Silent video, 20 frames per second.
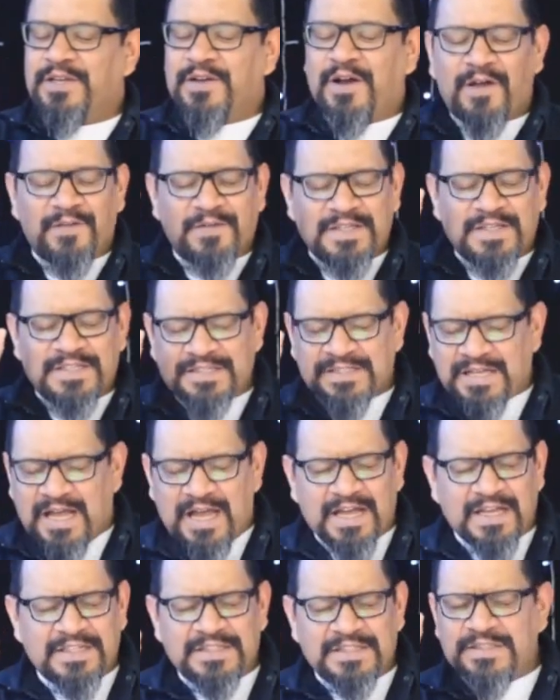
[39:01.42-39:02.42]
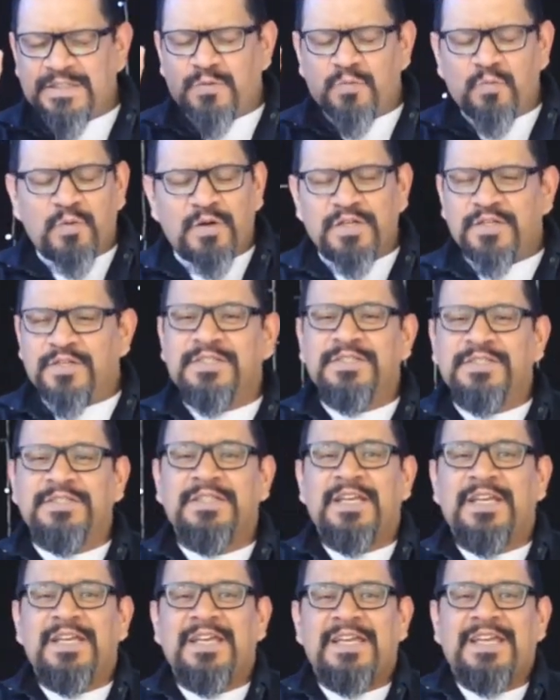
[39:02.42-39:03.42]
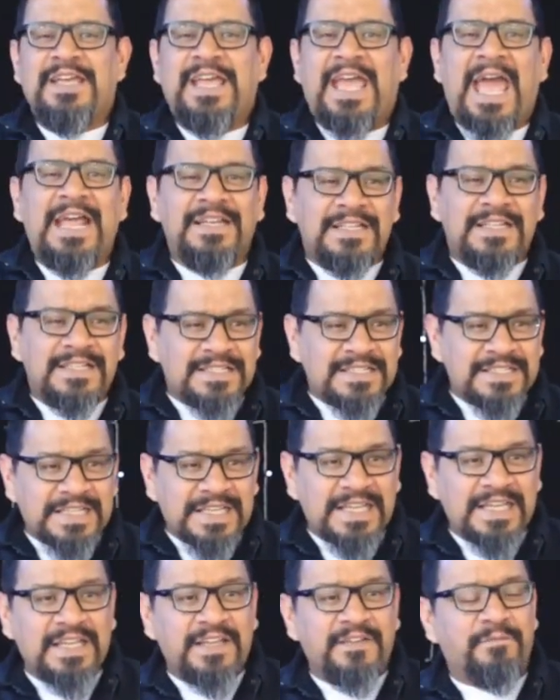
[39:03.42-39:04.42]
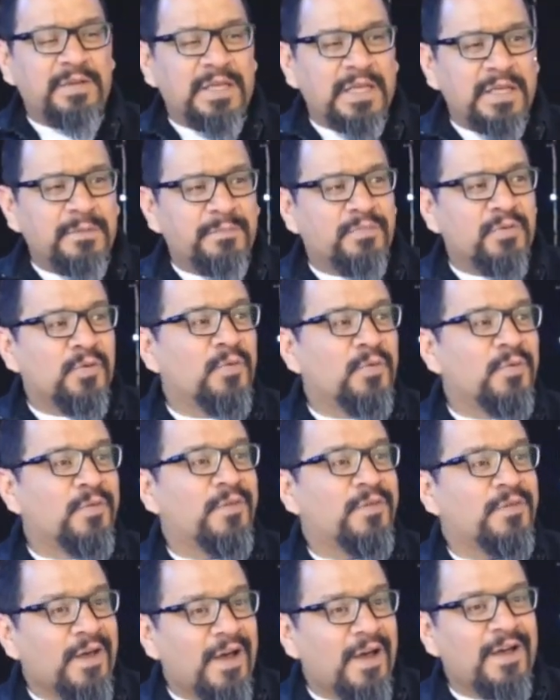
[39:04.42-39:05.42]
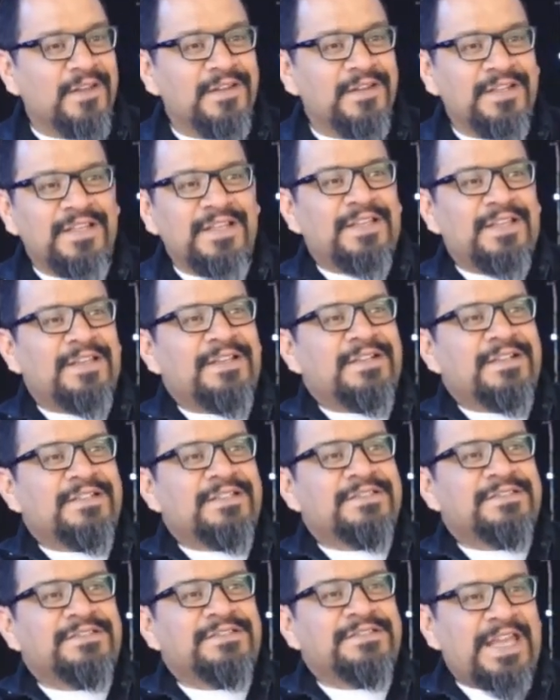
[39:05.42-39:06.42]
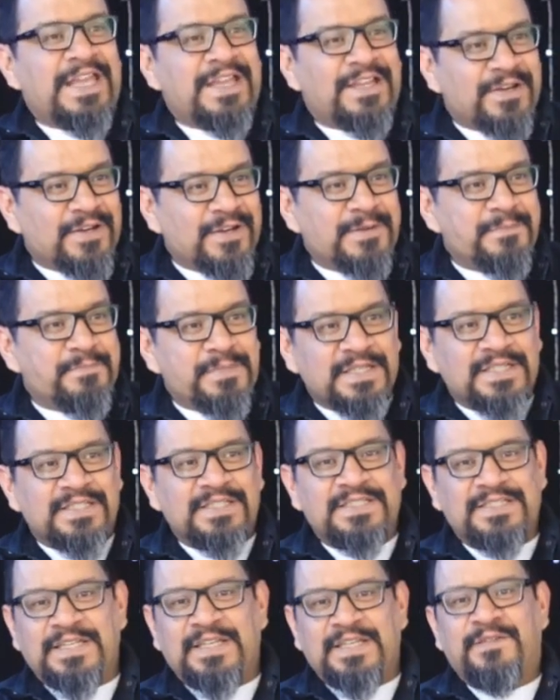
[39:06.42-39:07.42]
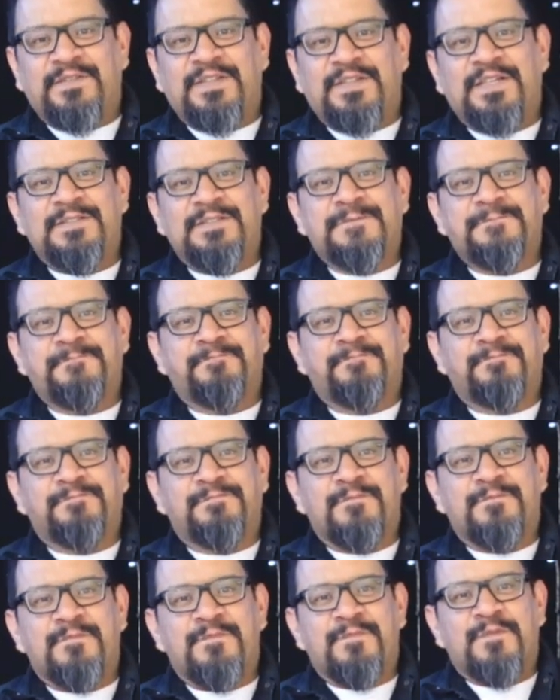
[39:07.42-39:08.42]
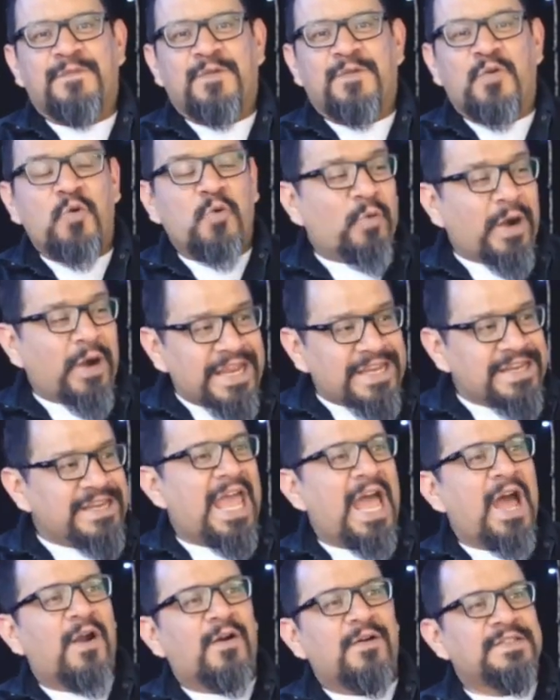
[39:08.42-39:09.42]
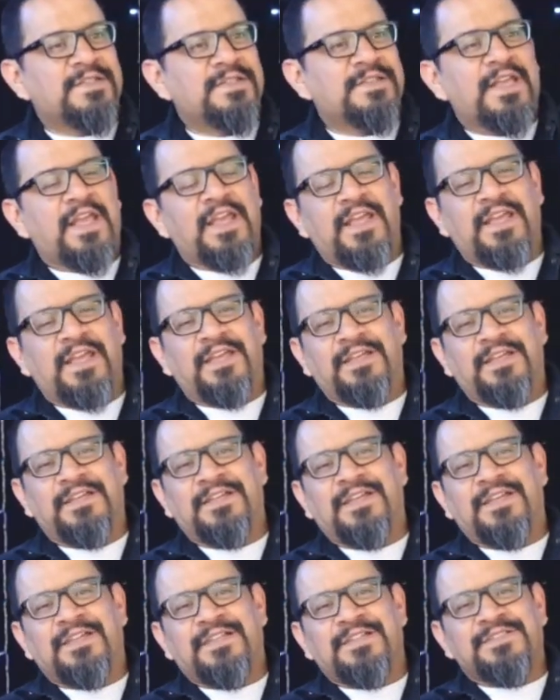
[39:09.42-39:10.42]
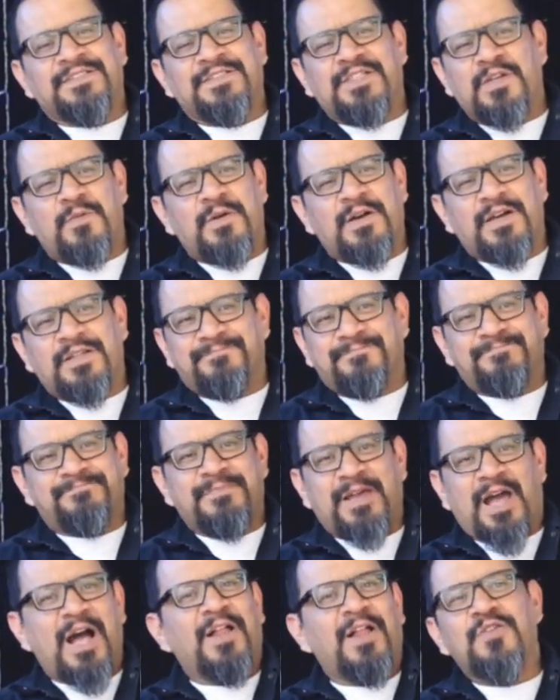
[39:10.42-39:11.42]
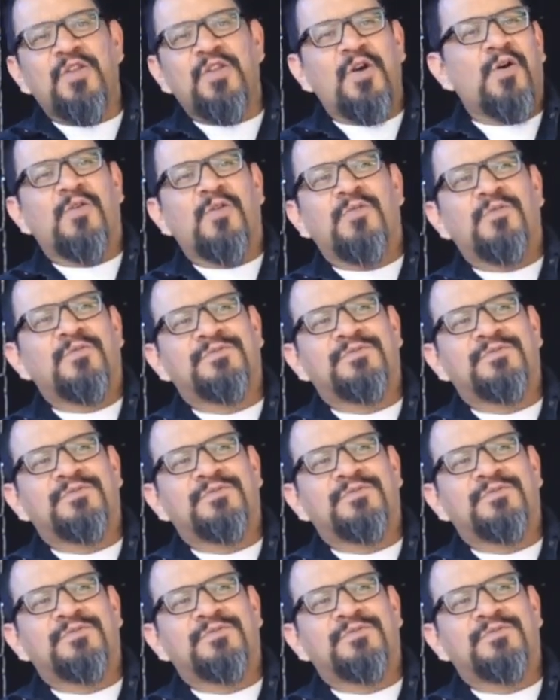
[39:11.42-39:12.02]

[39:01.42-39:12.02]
all these signs and wonders and deceive people who thought they couldn't be deceived, who right now are saying, you know what, I'll know,